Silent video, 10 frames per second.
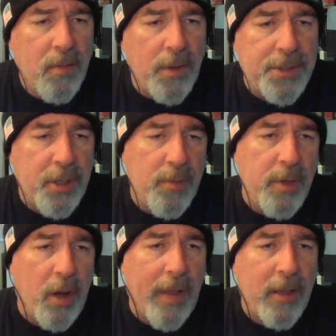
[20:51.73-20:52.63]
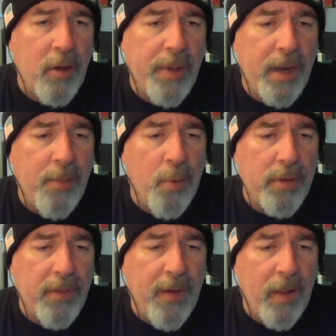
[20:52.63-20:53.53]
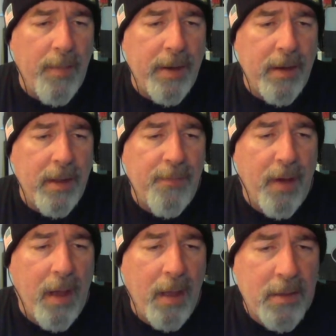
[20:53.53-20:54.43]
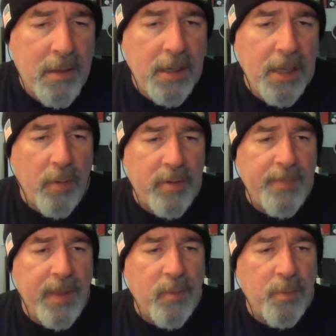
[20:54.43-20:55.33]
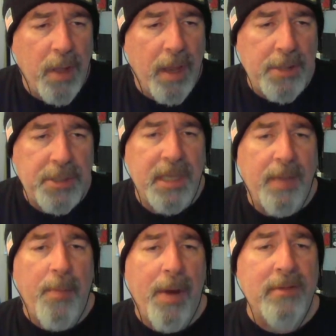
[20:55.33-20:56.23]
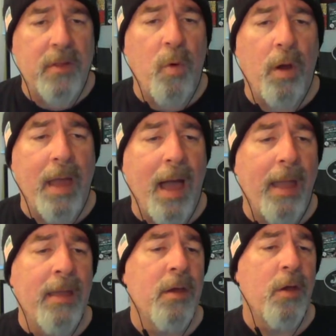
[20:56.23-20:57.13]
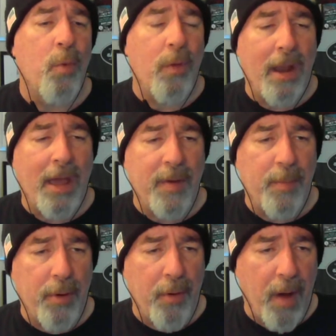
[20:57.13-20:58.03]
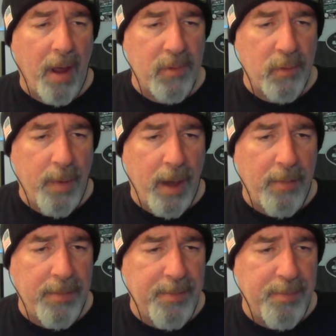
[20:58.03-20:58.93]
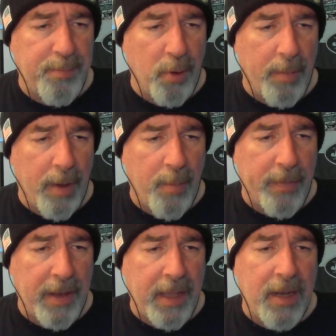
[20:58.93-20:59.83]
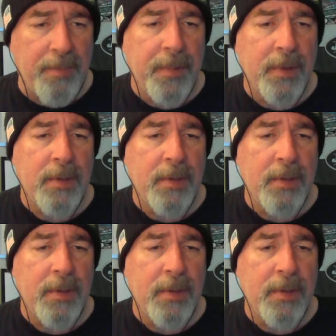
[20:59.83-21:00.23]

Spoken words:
which could, that could be an important development if, some teams would plan on just keep a practice squad guy without having to burn a roster spot and pull them up when they need them.